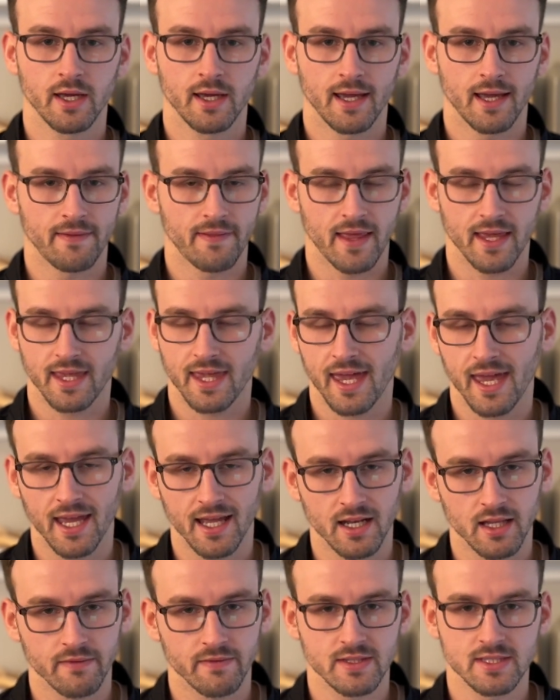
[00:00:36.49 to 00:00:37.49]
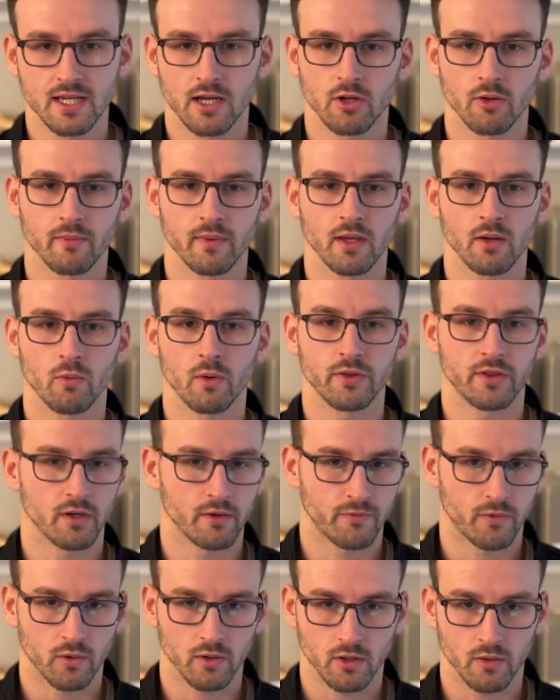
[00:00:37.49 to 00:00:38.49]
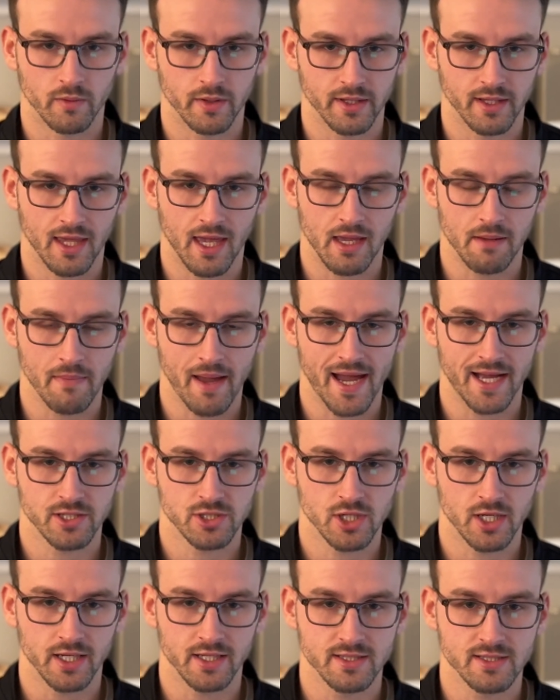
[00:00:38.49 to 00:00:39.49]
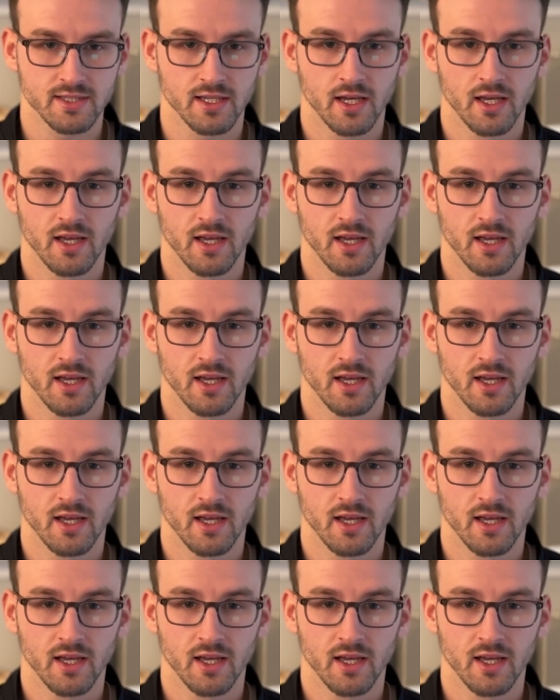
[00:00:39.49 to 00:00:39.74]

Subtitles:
and they can't even tell me what their 401k match is.